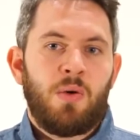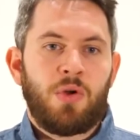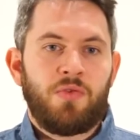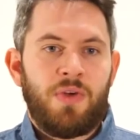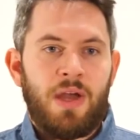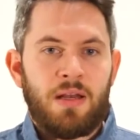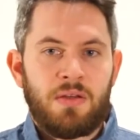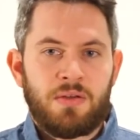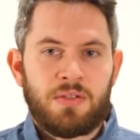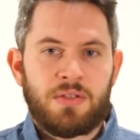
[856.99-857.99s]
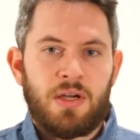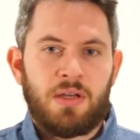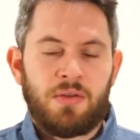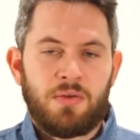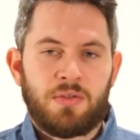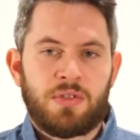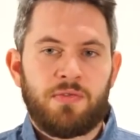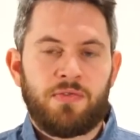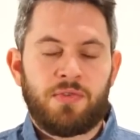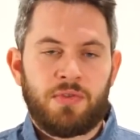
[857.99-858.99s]
what values are used
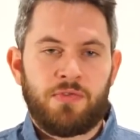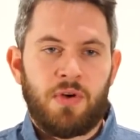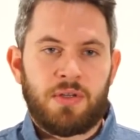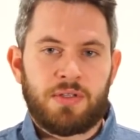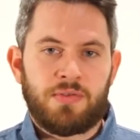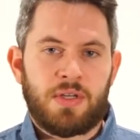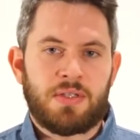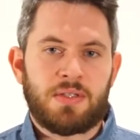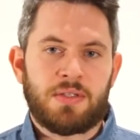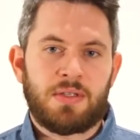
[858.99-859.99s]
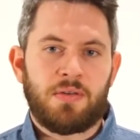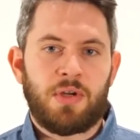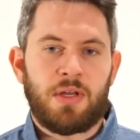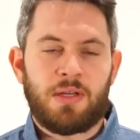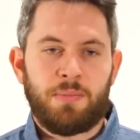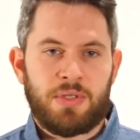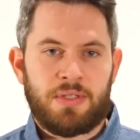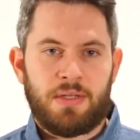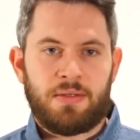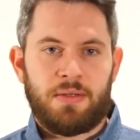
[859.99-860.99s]
for these Rixels and what are they
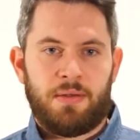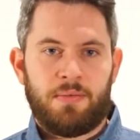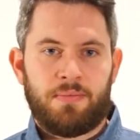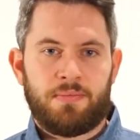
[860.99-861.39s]
presenting.